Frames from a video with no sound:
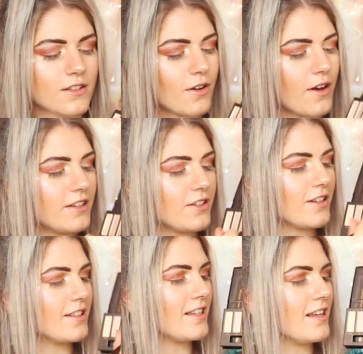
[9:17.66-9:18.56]
So as you
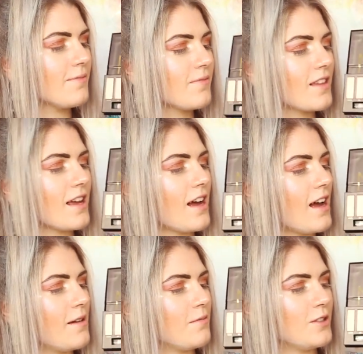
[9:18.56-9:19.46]
can
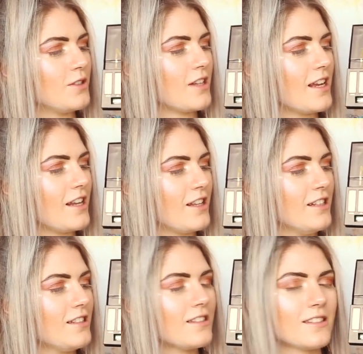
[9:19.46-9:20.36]
see, I'm just getting
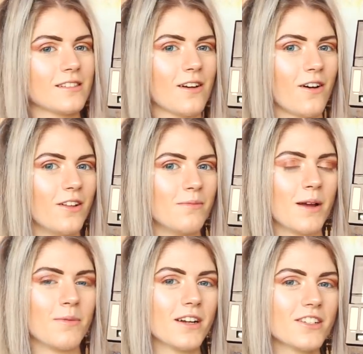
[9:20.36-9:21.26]
this on
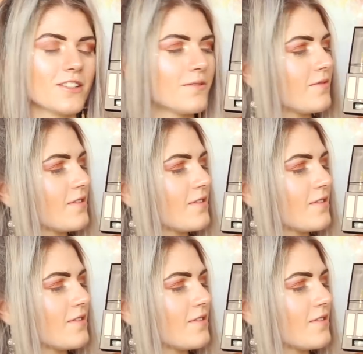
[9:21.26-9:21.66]
my brush.